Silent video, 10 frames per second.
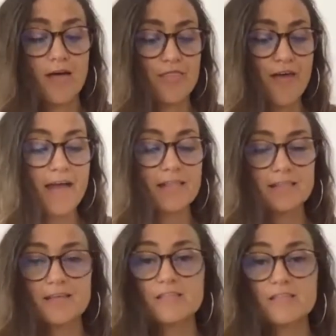that
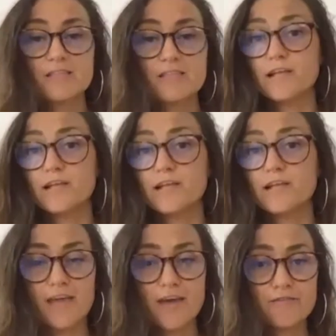leads to the feeling of
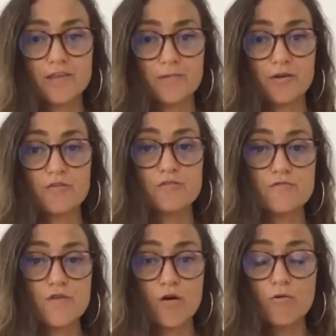safety because you
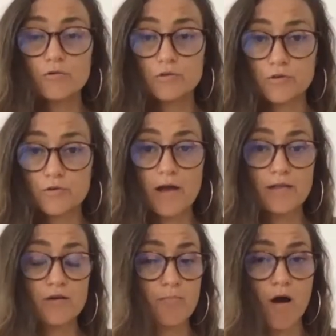know you and
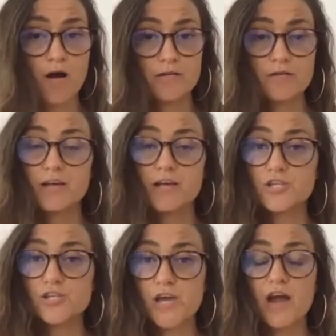your partner can
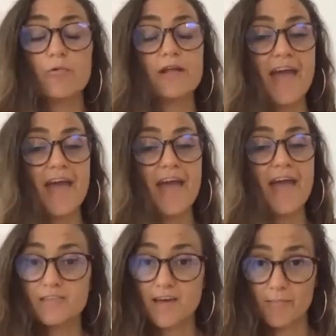share whatever
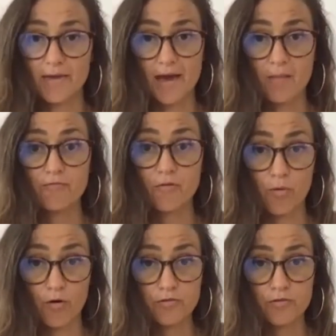is coming up for
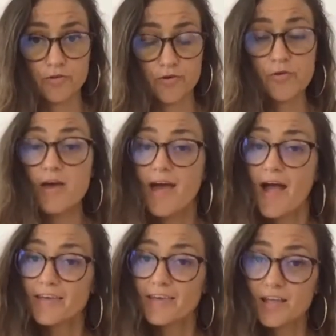both of you
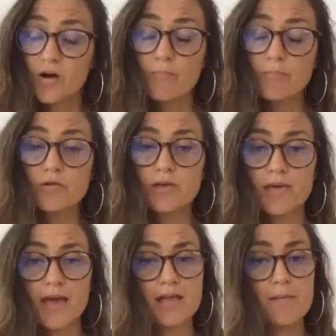and can
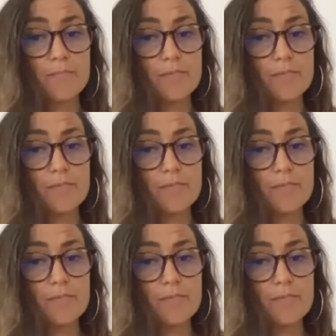communicate and